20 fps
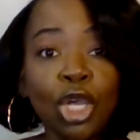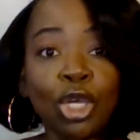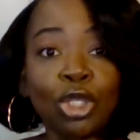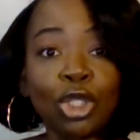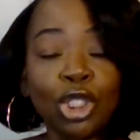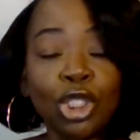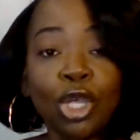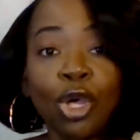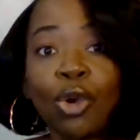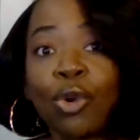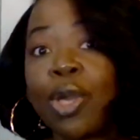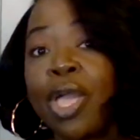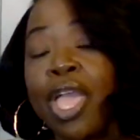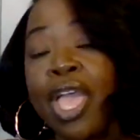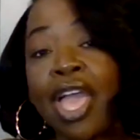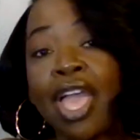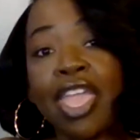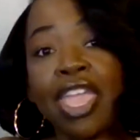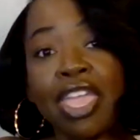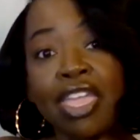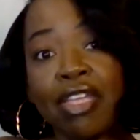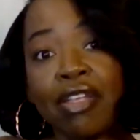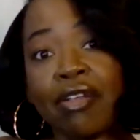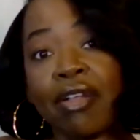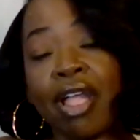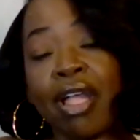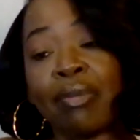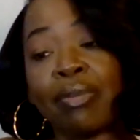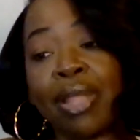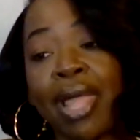So here
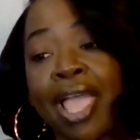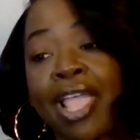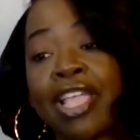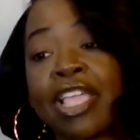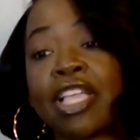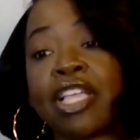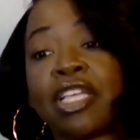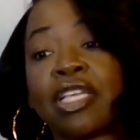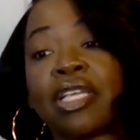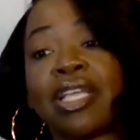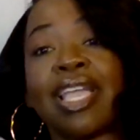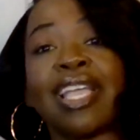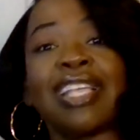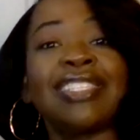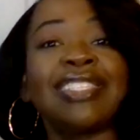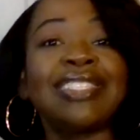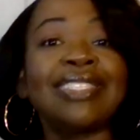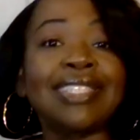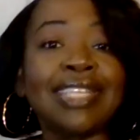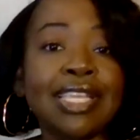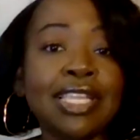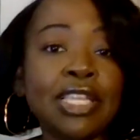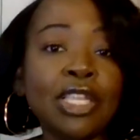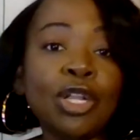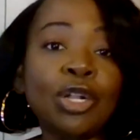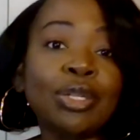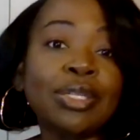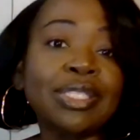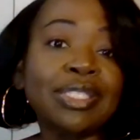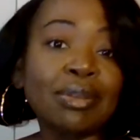I'm like, extend
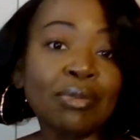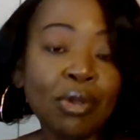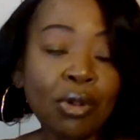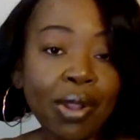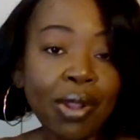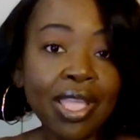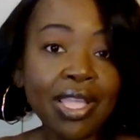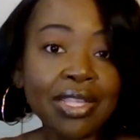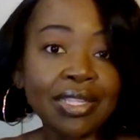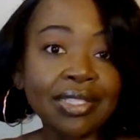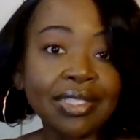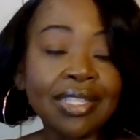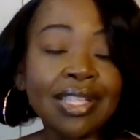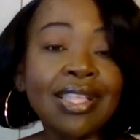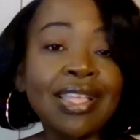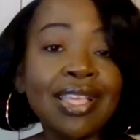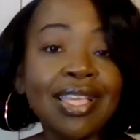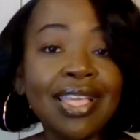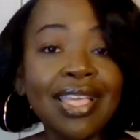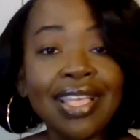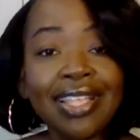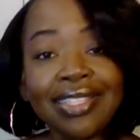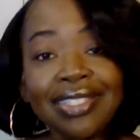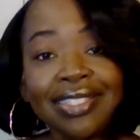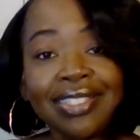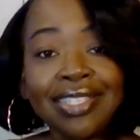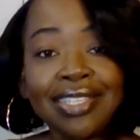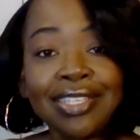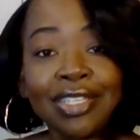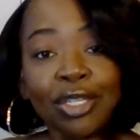her some grace.
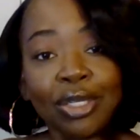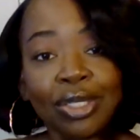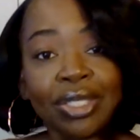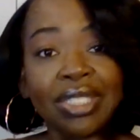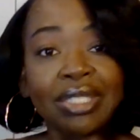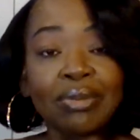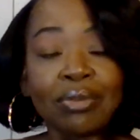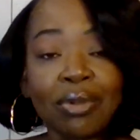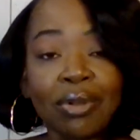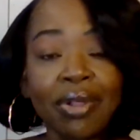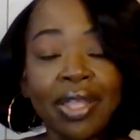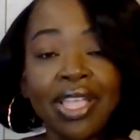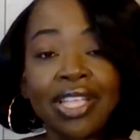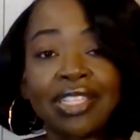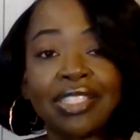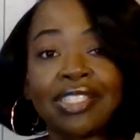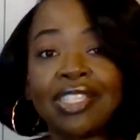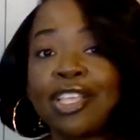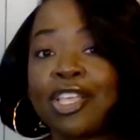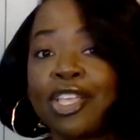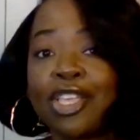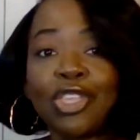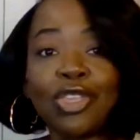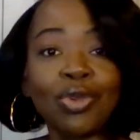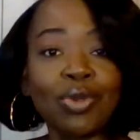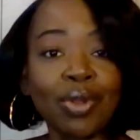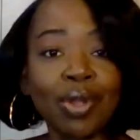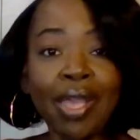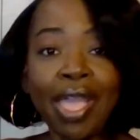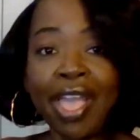Extend her some grace.
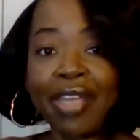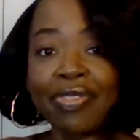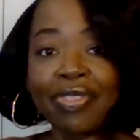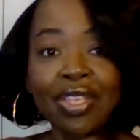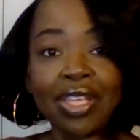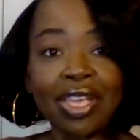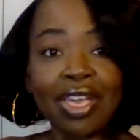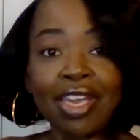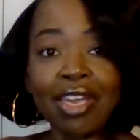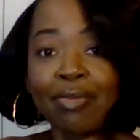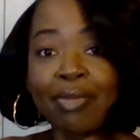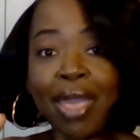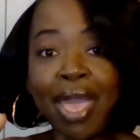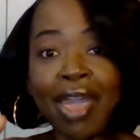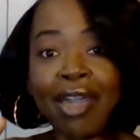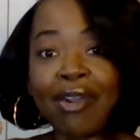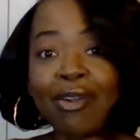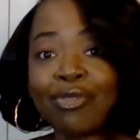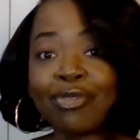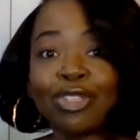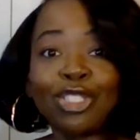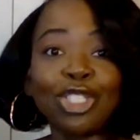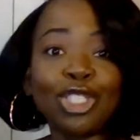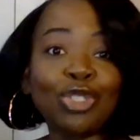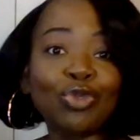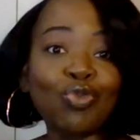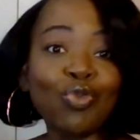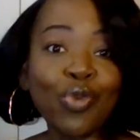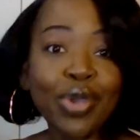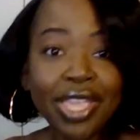You don't have to come out
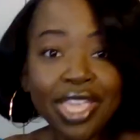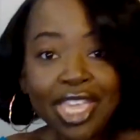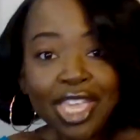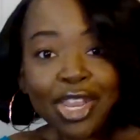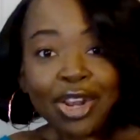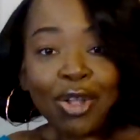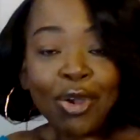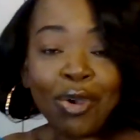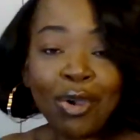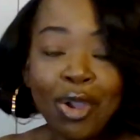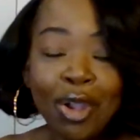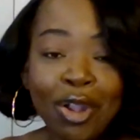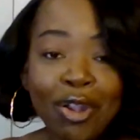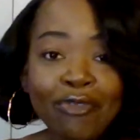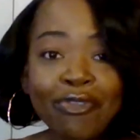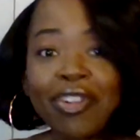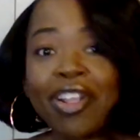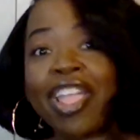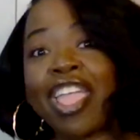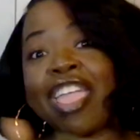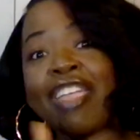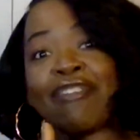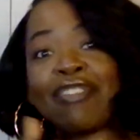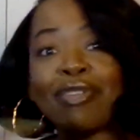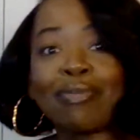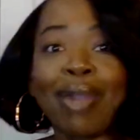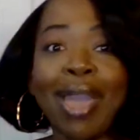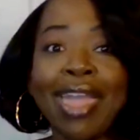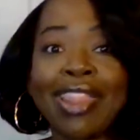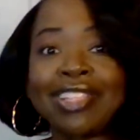swinging on her for
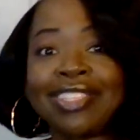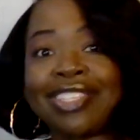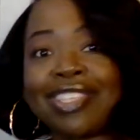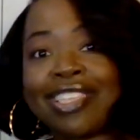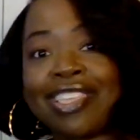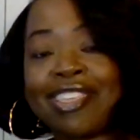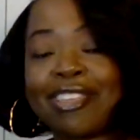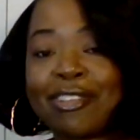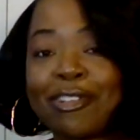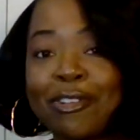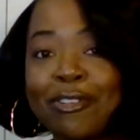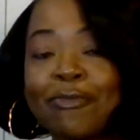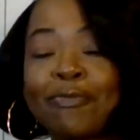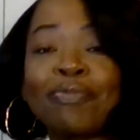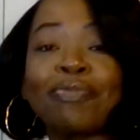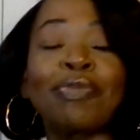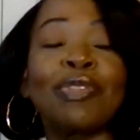everybody to hear.